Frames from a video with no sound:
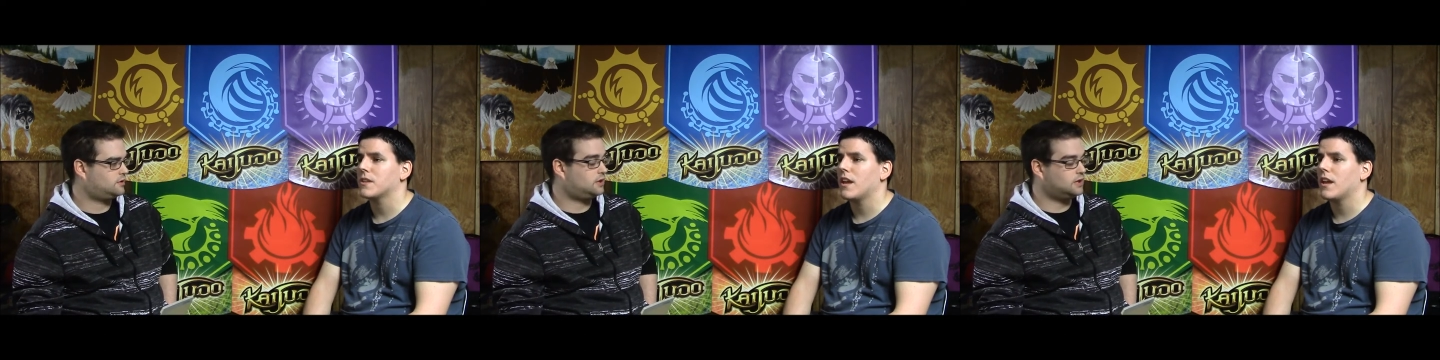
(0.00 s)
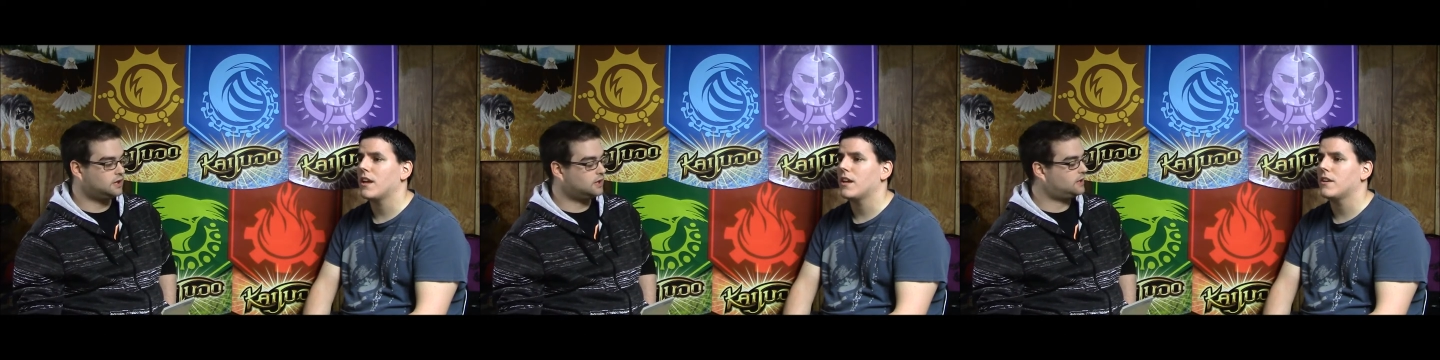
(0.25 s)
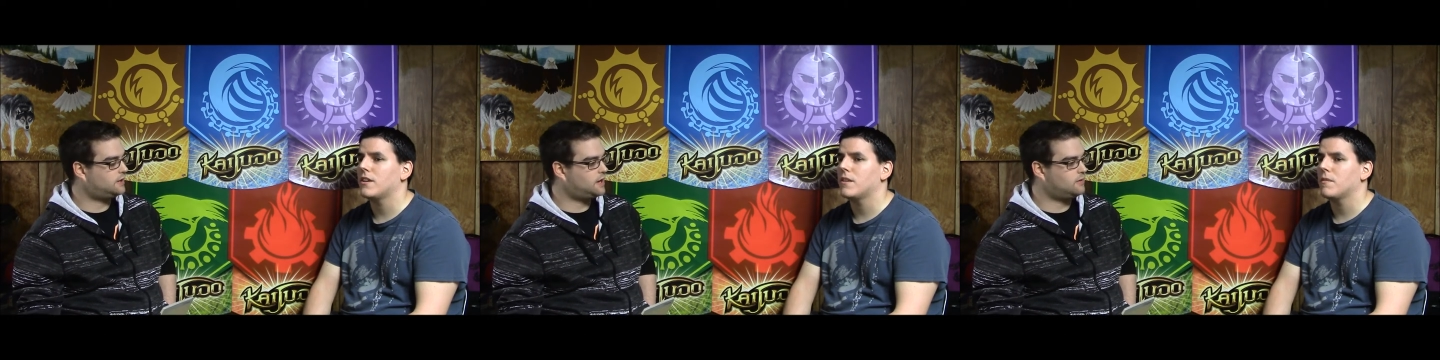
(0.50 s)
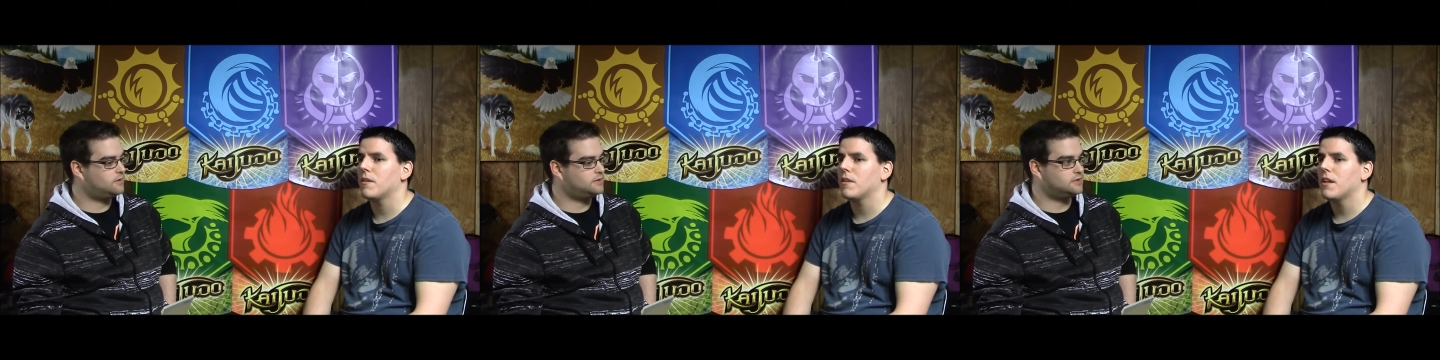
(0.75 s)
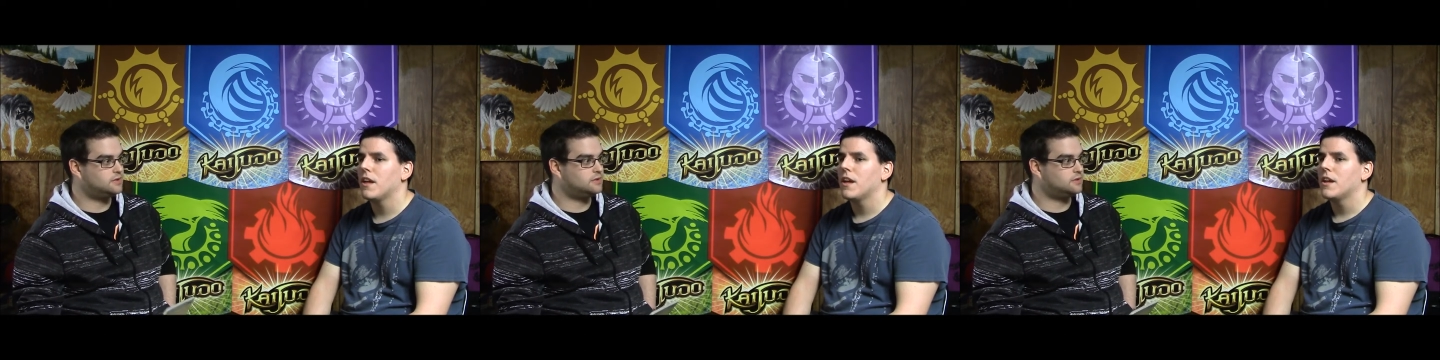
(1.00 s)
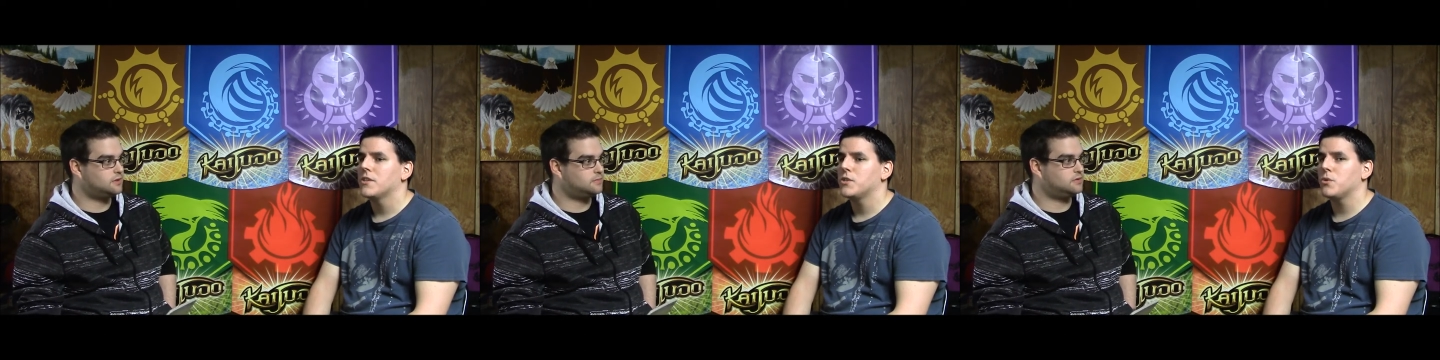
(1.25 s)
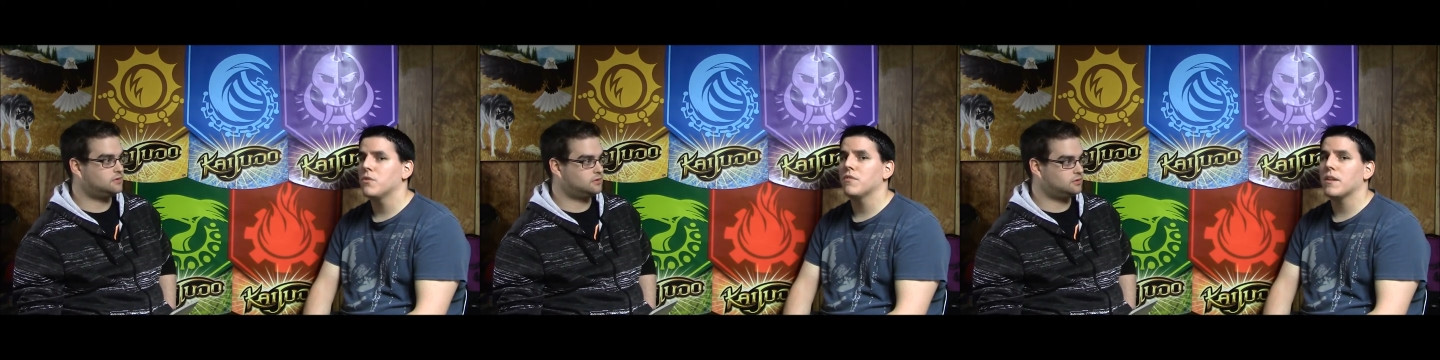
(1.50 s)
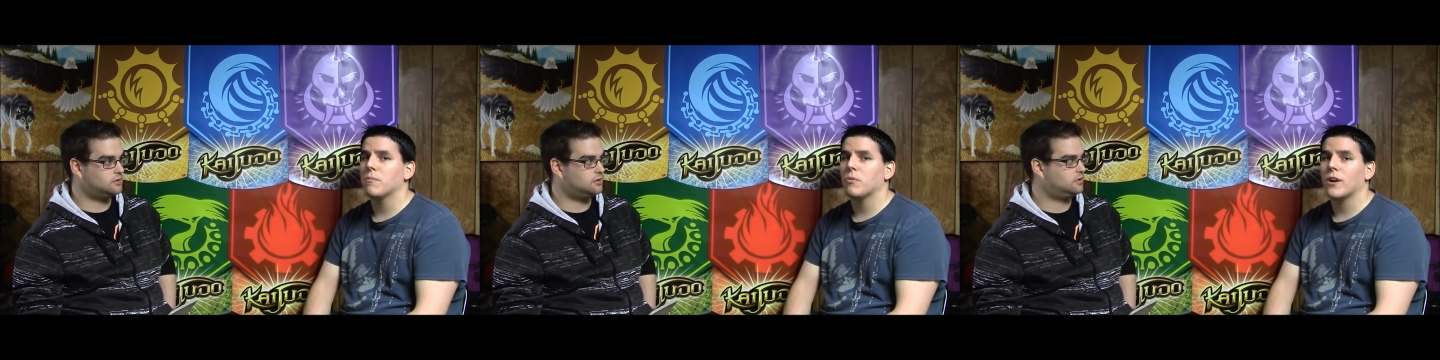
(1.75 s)
Speaker 1: Yeah, that wasn't. Two of
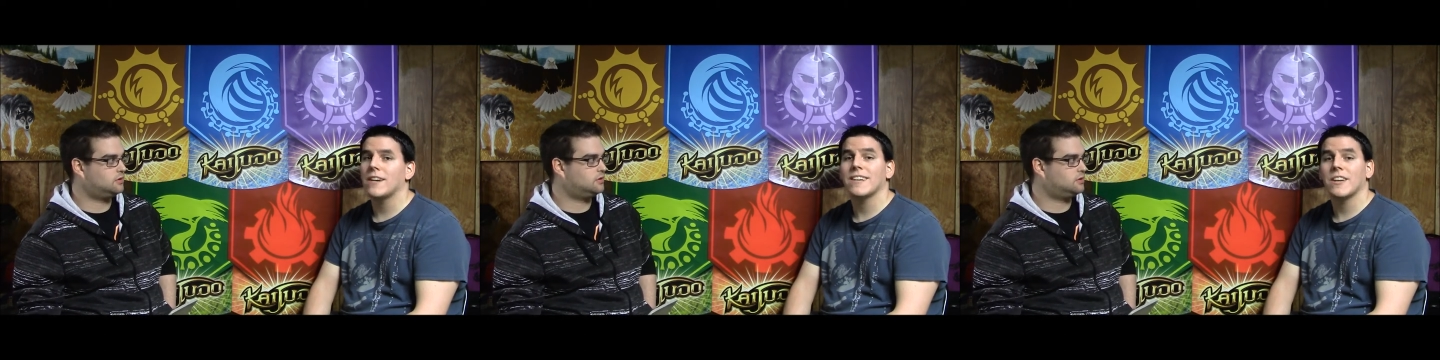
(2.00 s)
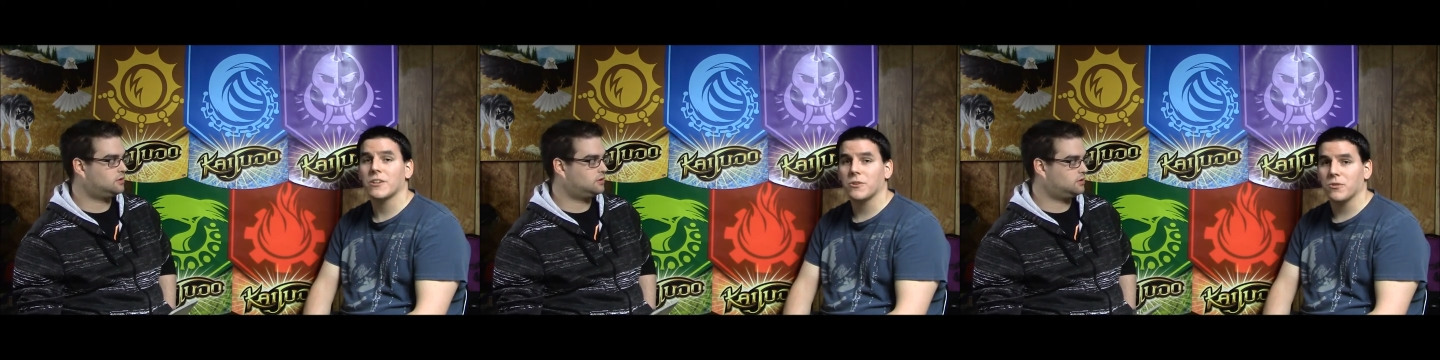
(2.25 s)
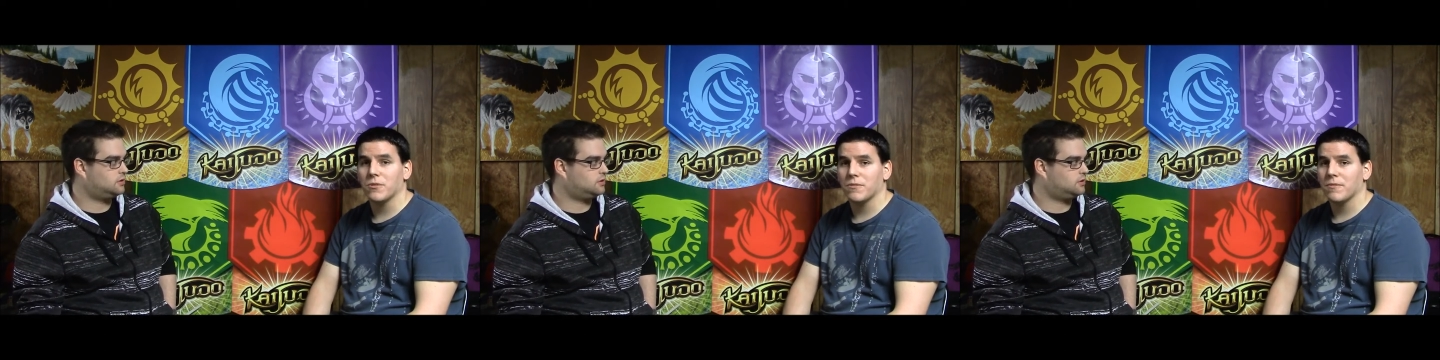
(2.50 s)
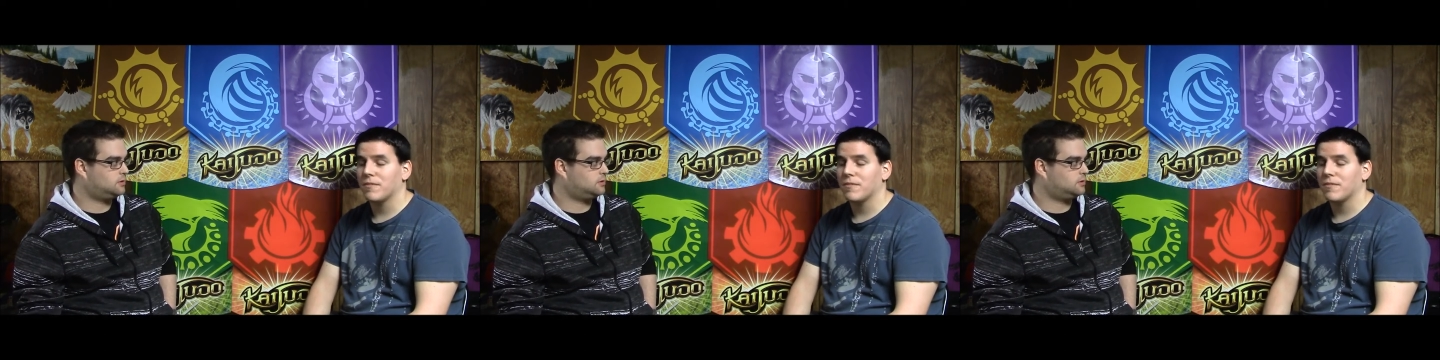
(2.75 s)
them were identical.